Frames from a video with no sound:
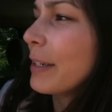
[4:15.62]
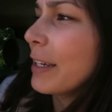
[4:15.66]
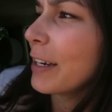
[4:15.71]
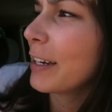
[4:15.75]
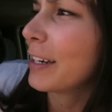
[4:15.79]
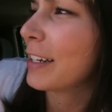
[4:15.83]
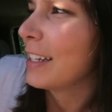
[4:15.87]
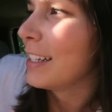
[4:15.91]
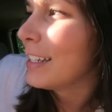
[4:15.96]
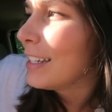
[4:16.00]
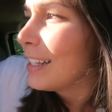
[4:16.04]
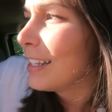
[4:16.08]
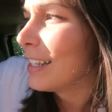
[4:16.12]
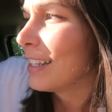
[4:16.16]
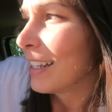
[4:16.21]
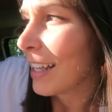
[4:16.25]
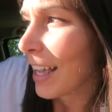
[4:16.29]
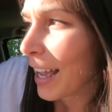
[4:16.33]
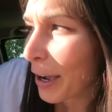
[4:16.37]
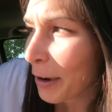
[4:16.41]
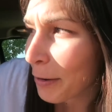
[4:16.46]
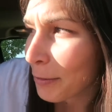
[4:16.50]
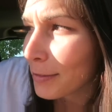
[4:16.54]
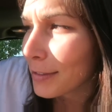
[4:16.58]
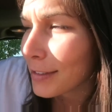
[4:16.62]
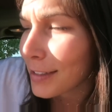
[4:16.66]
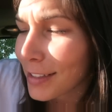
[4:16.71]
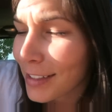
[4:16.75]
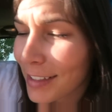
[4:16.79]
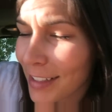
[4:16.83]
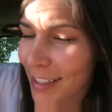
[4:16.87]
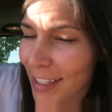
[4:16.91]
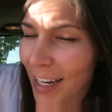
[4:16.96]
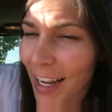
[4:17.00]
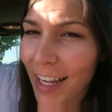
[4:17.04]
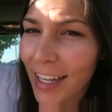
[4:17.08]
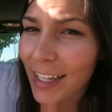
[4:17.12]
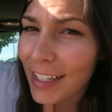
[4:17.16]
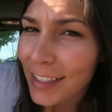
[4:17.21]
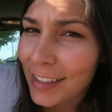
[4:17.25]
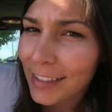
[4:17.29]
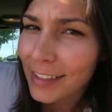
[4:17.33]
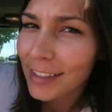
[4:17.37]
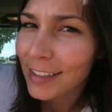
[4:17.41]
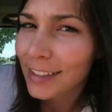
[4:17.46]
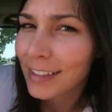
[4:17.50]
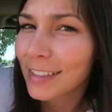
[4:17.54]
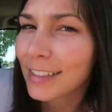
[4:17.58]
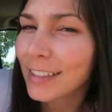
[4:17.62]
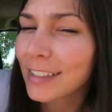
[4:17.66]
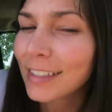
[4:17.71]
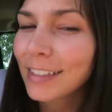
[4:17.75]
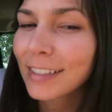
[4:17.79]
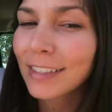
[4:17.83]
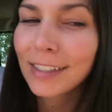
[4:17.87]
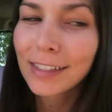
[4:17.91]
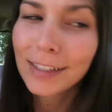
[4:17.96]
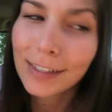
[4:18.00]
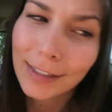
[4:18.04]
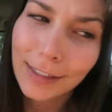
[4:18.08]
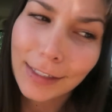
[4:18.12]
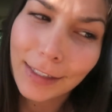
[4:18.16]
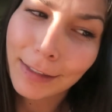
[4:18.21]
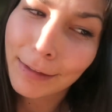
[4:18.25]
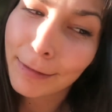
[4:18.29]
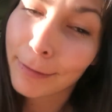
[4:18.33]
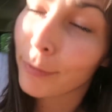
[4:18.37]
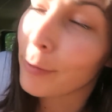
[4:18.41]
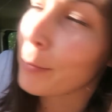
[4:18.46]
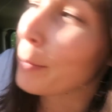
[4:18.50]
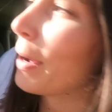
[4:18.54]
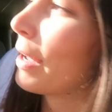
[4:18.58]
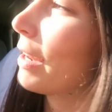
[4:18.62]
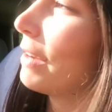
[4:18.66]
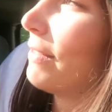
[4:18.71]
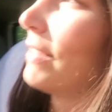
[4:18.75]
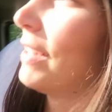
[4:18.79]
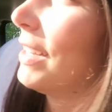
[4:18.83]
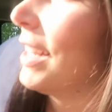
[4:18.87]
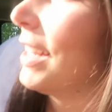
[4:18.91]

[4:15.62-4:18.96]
we are eating out tonight. We might have